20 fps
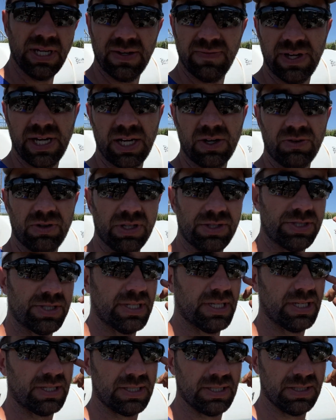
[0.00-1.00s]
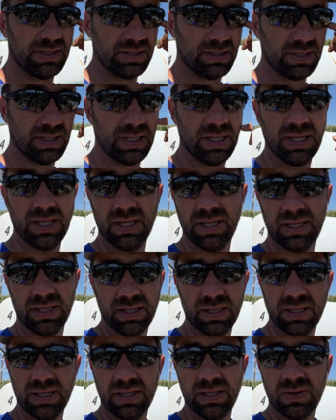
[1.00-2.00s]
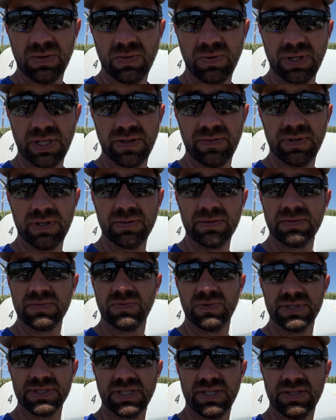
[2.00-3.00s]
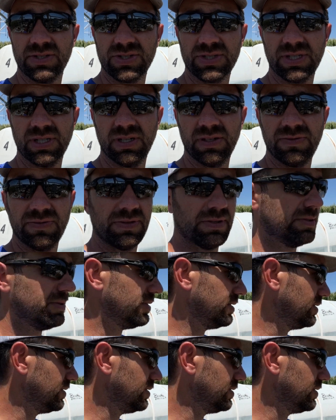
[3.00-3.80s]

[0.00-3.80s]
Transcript: have Agri-Inject and whatever was on the shelf.